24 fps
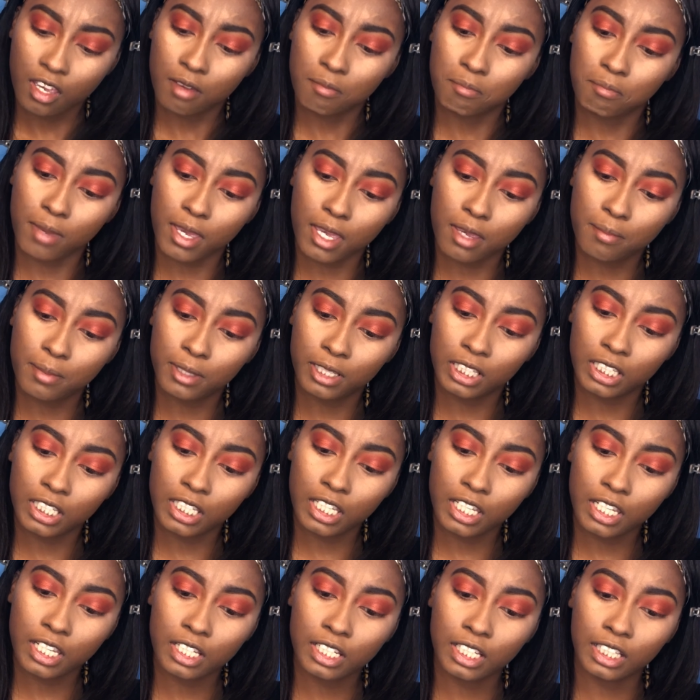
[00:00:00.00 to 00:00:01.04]

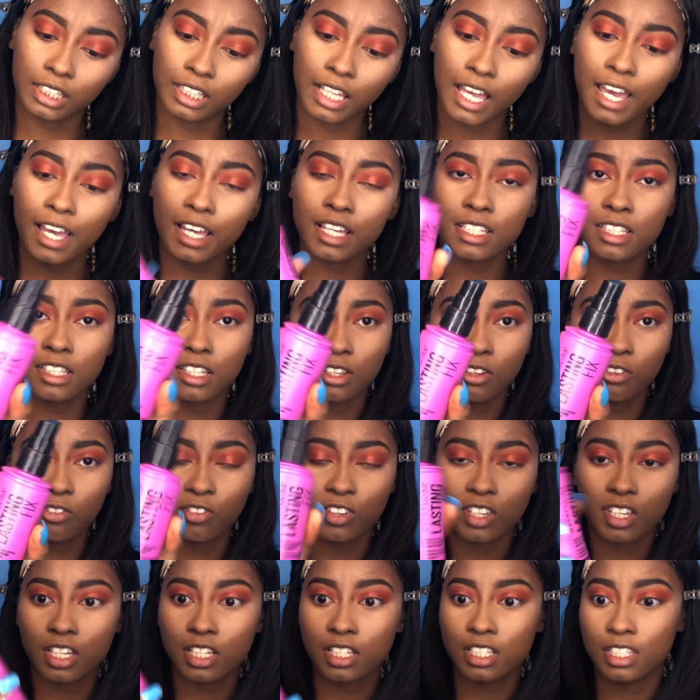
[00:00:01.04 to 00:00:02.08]
Maybelline Lasting
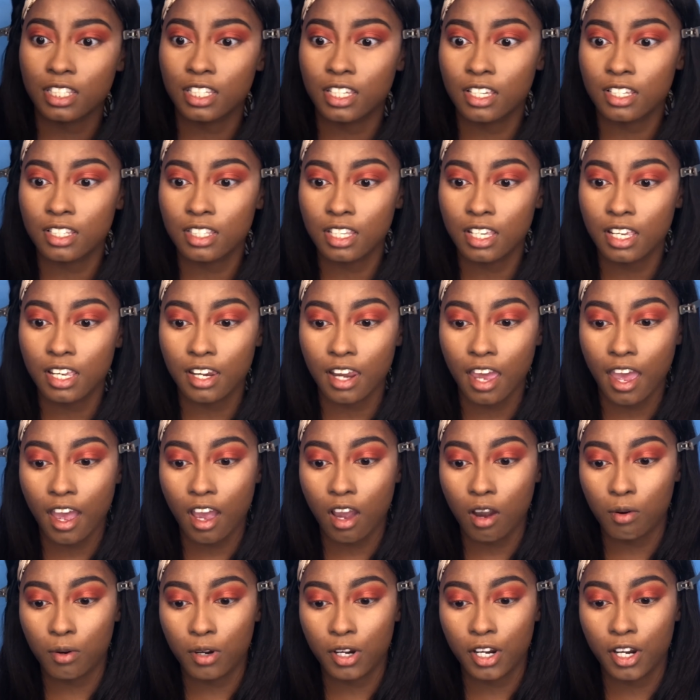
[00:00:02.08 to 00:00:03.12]
Fix 16
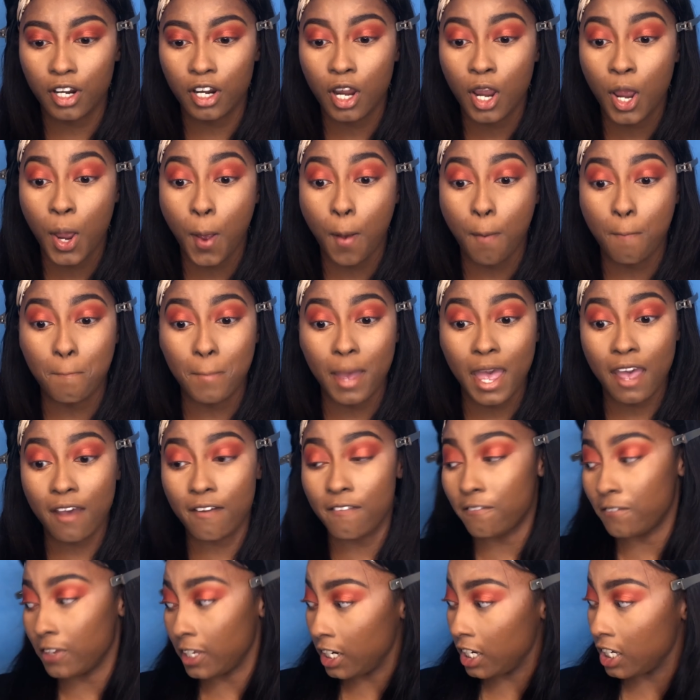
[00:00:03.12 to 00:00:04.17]
Hour Matte
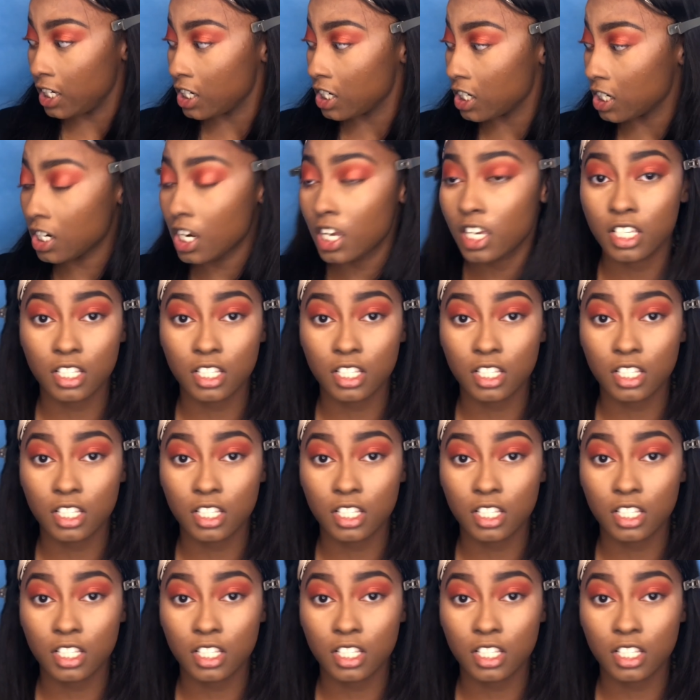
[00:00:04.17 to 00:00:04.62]
Finish